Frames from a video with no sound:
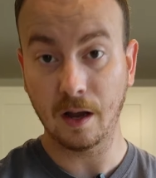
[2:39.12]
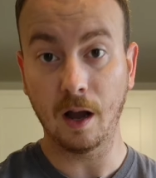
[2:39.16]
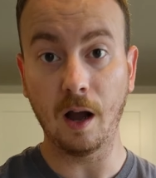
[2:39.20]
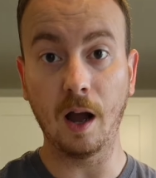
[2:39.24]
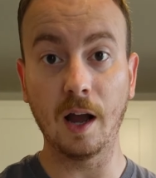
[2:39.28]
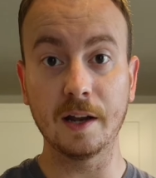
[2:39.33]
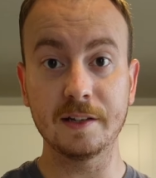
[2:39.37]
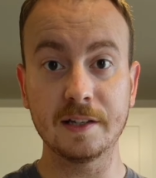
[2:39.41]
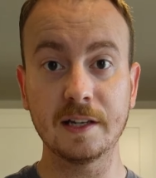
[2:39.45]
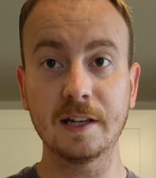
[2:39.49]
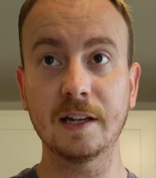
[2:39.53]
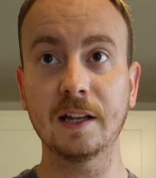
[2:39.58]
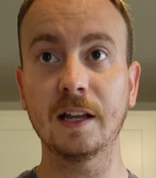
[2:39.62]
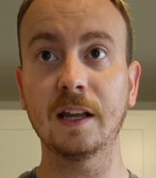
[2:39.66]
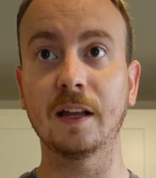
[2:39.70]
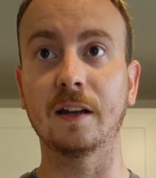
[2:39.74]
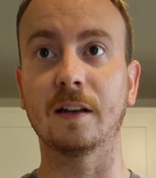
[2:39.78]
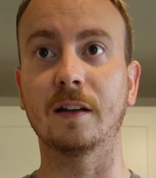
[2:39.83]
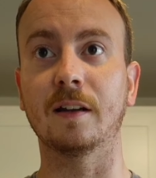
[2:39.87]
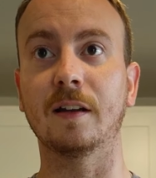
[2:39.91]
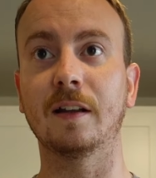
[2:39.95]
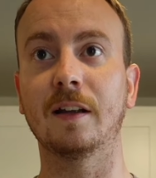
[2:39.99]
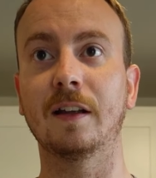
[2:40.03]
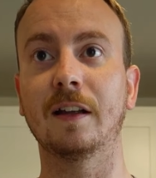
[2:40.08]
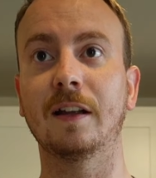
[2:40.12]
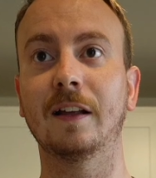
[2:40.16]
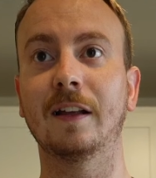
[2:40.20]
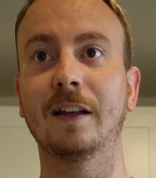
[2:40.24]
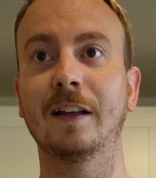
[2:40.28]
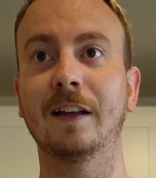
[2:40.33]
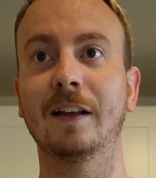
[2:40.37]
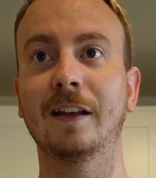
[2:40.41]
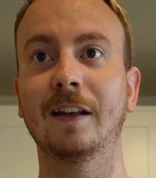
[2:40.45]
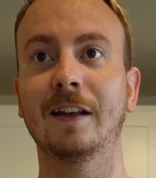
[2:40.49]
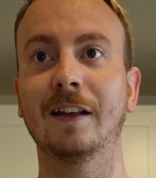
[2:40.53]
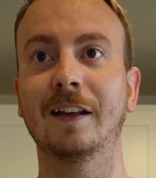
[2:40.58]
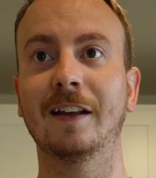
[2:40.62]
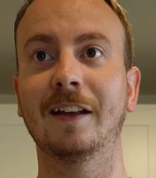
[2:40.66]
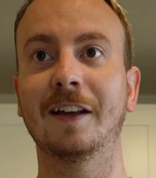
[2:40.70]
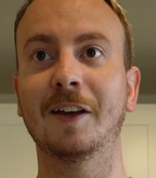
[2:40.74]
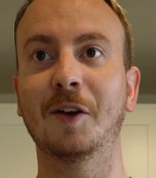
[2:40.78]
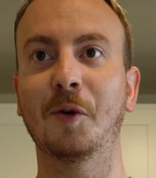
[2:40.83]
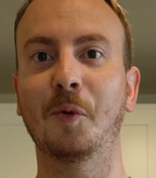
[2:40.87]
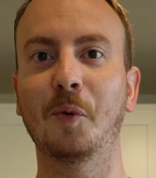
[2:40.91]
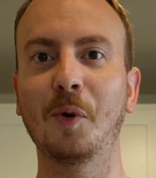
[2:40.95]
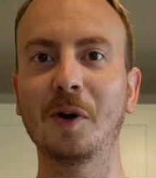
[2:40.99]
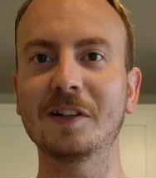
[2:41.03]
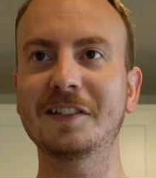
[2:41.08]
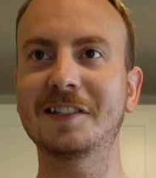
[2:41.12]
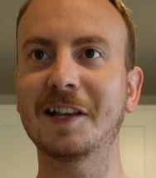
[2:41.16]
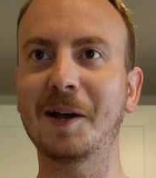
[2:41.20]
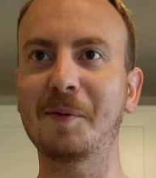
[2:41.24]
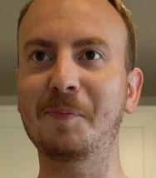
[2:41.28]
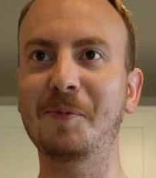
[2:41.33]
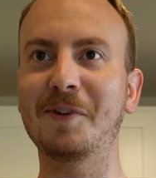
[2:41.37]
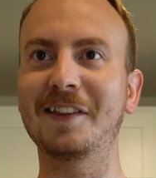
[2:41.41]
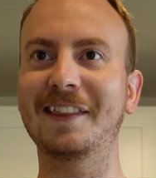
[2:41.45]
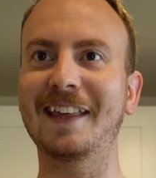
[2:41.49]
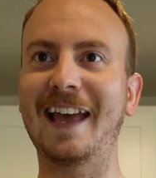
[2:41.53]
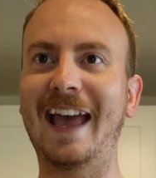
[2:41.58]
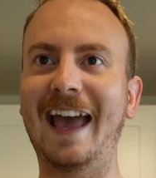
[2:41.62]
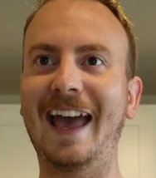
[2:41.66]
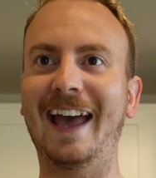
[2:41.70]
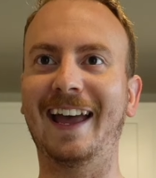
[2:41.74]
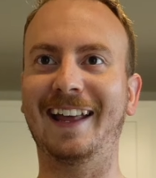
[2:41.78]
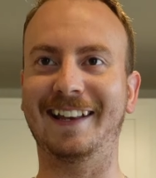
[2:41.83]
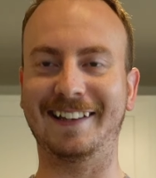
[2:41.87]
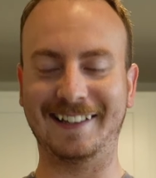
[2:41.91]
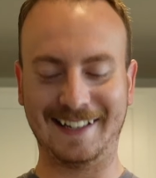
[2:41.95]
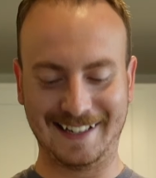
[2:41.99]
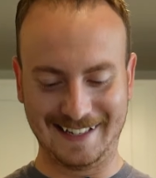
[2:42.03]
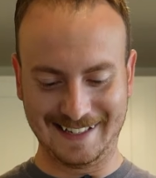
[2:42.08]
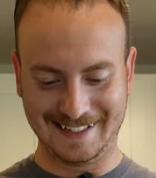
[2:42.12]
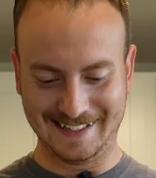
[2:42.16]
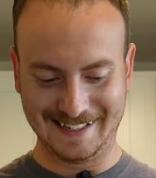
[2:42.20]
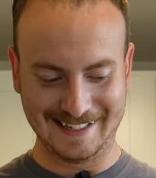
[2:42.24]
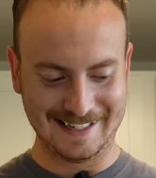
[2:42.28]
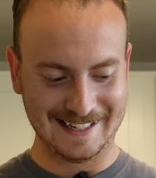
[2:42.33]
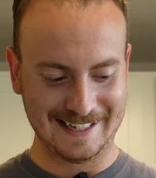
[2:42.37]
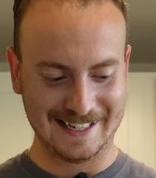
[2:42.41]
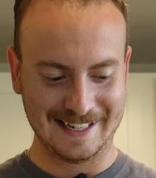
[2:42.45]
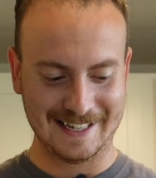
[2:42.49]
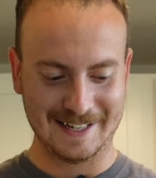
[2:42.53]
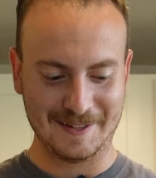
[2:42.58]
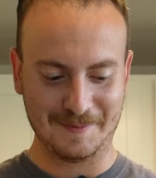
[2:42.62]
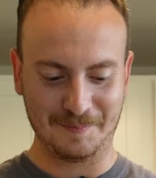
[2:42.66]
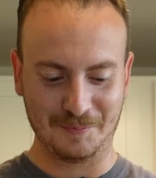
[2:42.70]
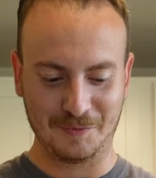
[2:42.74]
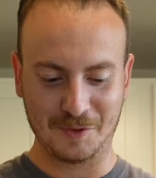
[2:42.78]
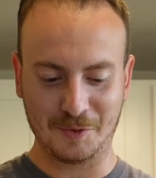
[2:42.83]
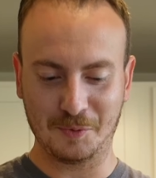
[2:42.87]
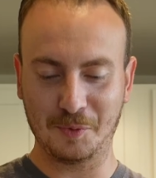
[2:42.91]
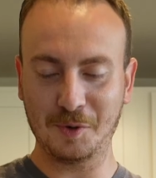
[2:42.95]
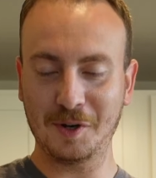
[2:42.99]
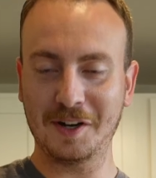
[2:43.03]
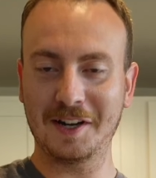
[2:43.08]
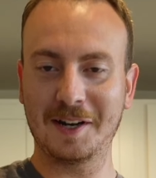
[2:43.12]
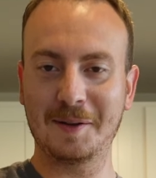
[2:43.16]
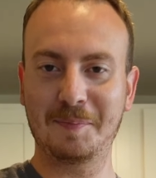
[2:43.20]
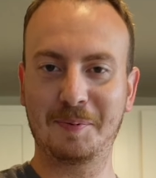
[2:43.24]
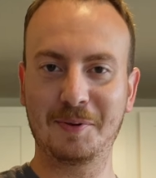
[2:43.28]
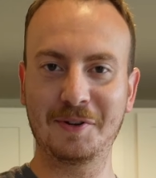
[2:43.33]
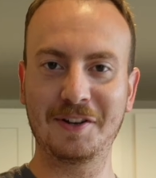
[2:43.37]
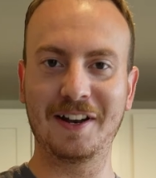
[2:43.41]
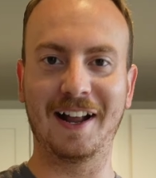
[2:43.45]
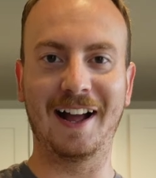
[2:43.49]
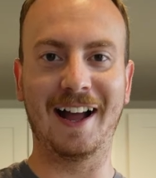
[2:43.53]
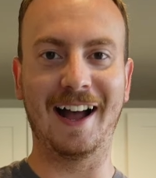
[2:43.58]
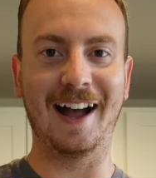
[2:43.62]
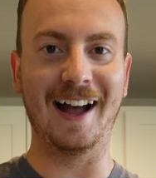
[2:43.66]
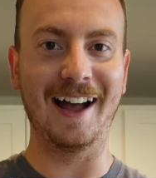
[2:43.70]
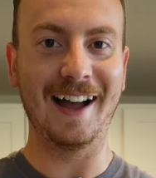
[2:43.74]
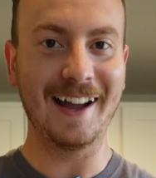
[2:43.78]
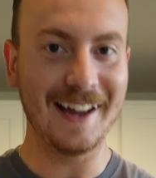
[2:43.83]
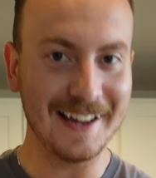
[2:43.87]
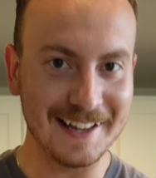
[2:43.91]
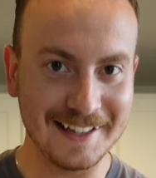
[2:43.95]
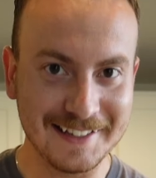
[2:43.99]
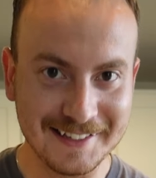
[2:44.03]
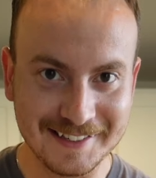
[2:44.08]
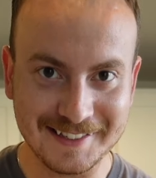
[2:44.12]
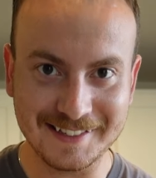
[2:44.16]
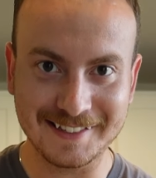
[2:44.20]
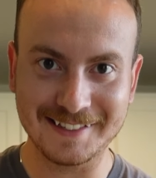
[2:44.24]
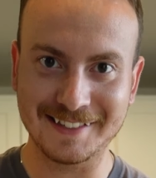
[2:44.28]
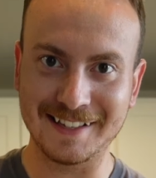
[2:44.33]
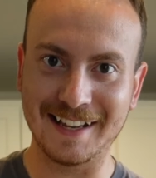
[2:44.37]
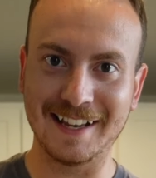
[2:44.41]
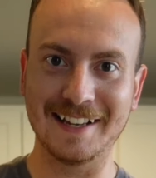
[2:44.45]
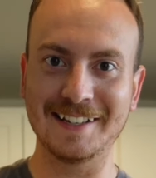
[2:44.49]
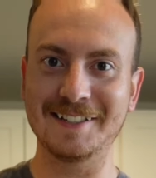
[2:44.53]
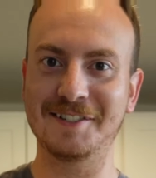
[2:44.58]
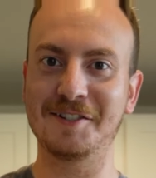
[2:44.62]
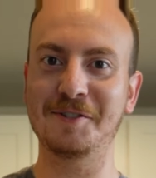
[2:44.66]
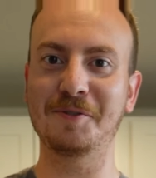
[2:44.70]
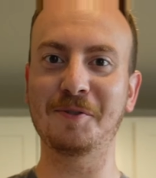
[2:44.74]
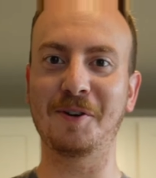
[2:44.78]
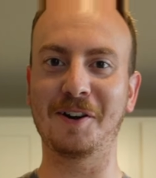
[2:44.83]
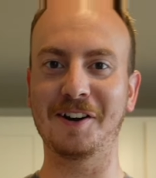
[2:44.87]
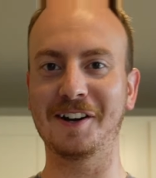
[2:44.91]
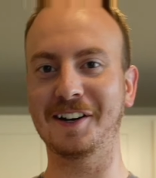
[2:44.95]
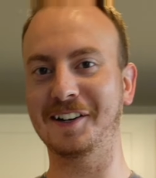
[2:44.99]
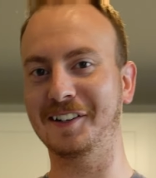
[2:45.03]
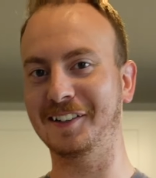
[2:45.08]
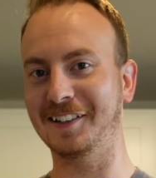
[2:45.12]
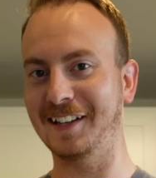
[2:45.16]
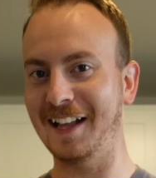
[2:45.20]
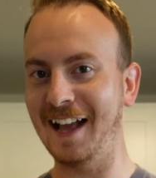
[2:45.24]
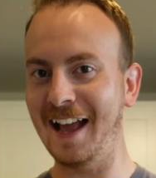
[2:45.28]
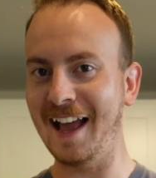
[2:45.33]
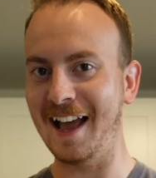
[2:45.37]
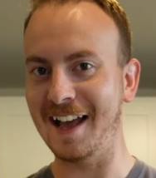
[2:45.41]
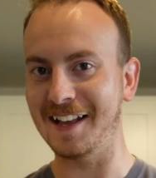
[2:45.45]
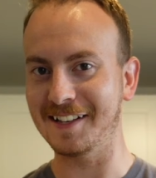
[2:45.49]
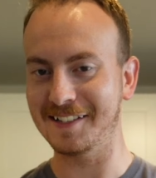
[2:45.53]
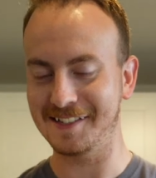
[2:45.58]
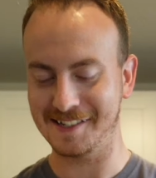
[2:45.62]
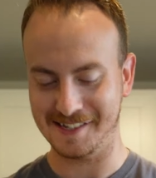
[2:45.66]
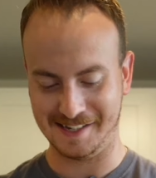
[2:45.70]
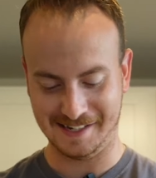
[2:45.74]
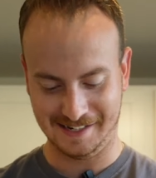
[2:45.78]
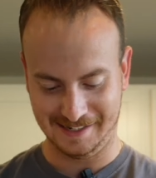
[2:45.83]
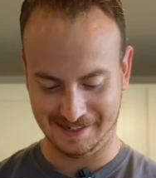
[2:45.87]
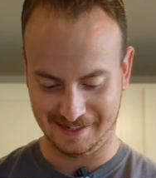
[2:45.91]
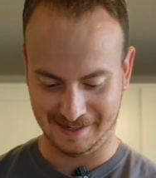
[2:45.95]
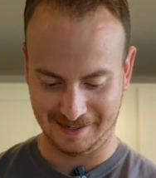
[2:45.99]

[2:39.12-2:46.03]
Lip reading: I did again. What's up with that? We're gonna put ice into our glass.